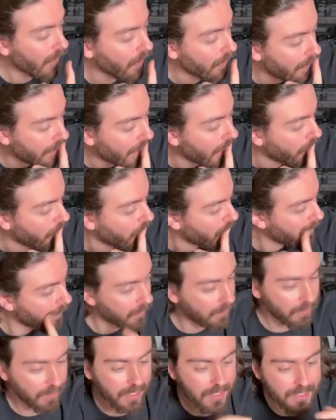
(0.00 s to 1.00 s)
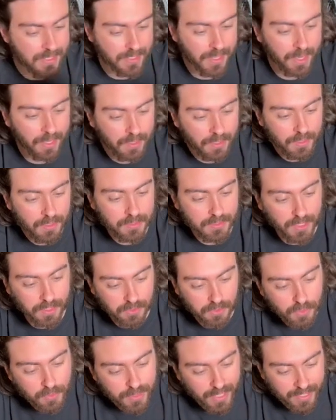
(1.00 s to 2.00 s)
Now, let's say that
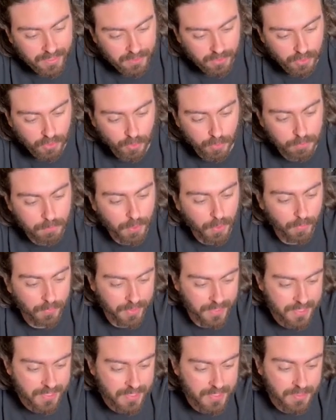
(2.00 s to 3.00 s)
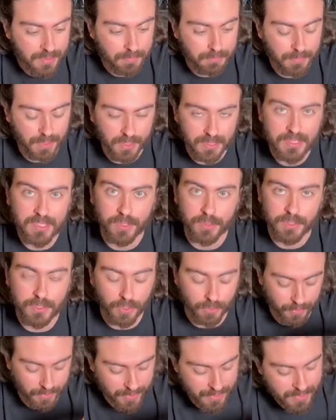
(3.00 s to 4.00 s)
you get your opponent's military
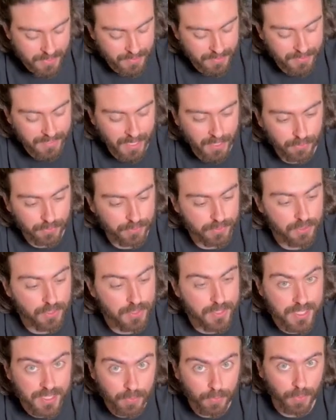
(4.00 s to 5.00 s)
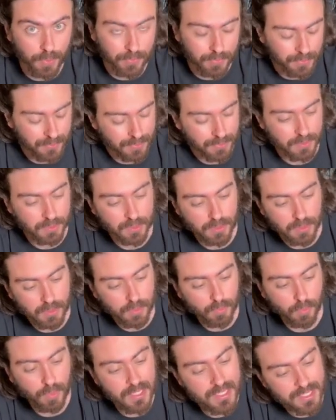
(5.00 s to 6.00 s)
tokens down to 0.
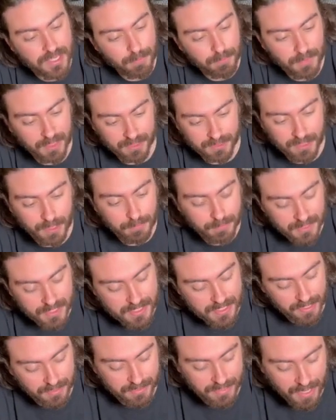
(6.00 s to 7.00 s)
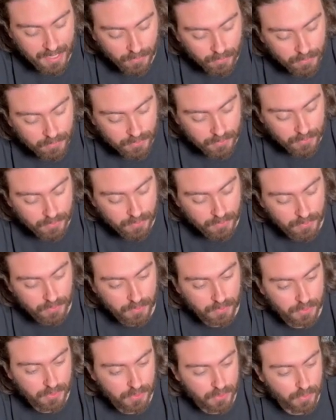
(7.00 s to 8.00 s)
What does that mean? That means that now
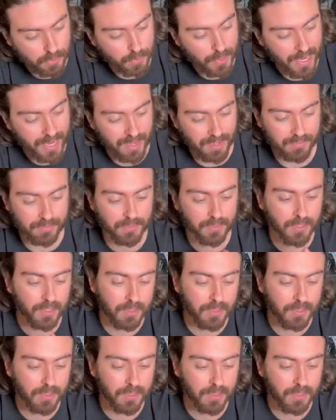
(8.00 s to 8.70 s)
you have